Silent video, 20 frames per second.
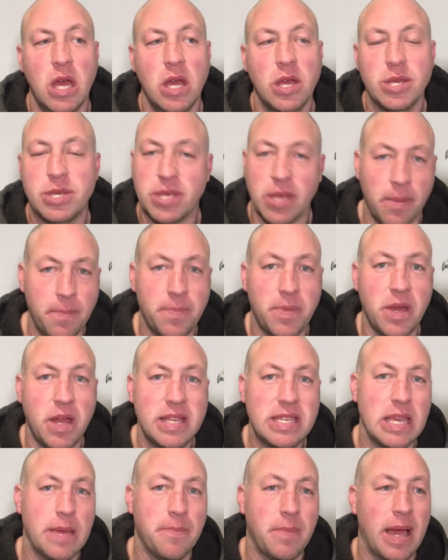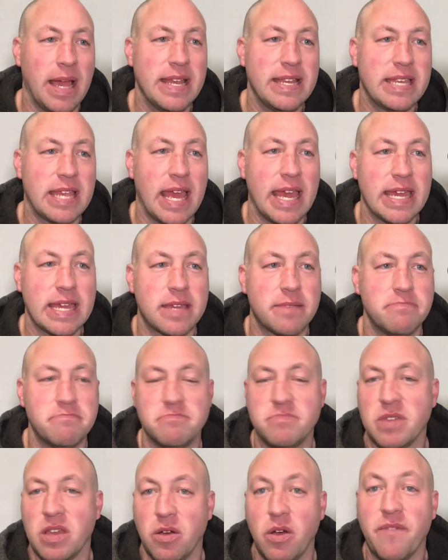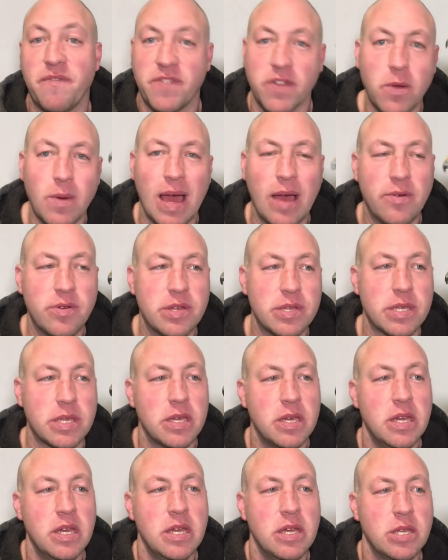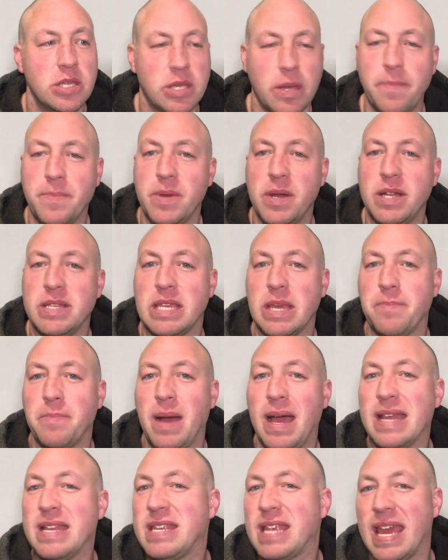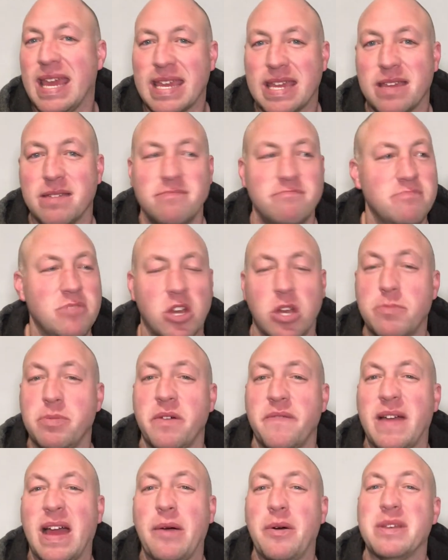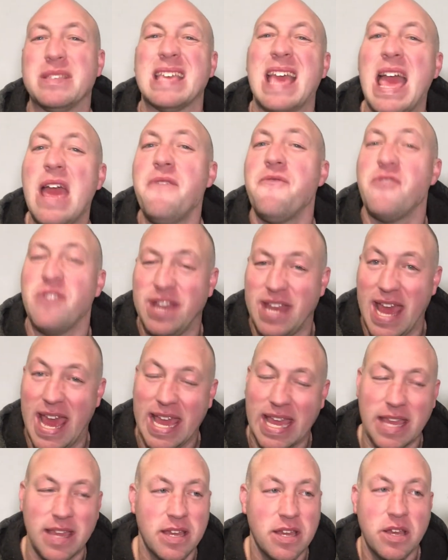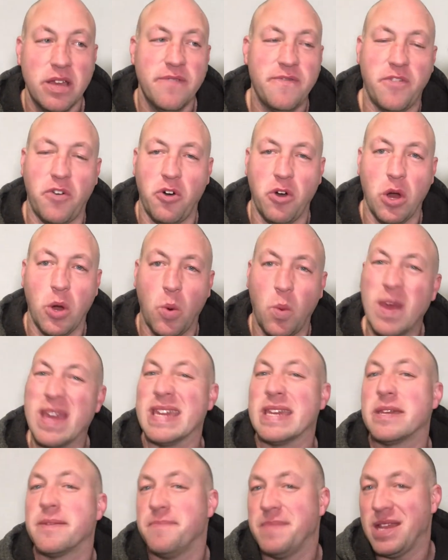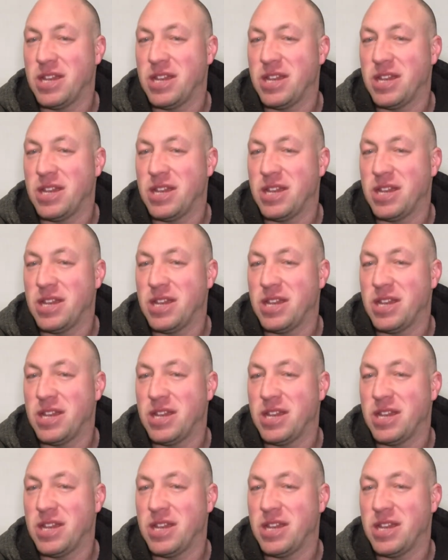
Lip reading: Some birds it might take a few hours. Some birds it might take a couple of hours every day for a week.